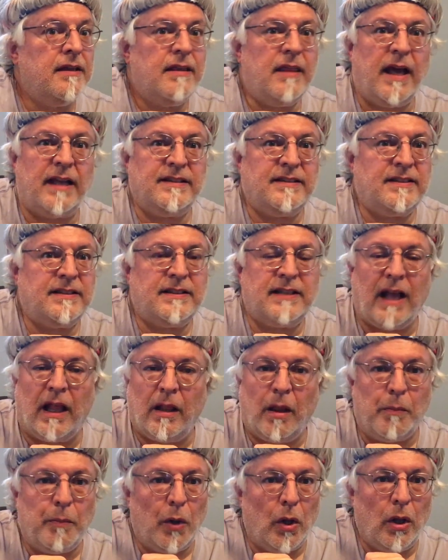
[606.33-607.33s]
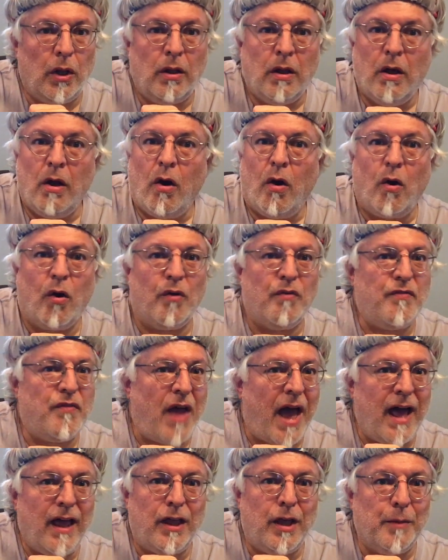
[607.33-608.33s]
that's sellable or
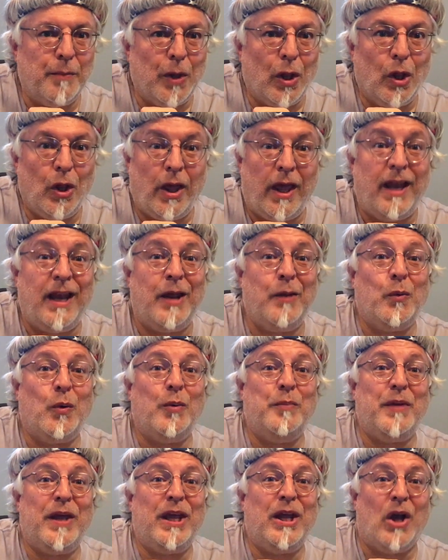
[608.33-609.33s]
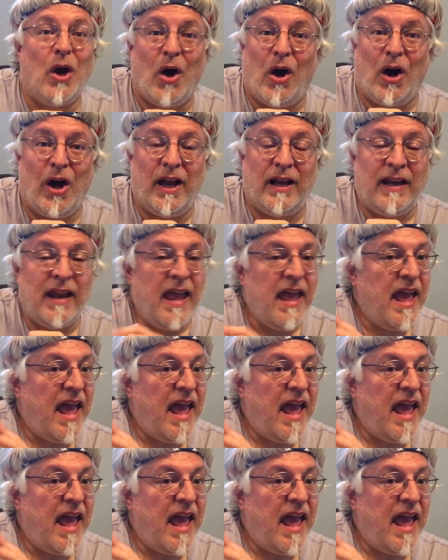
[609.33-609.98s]
valuable, and it will be gone.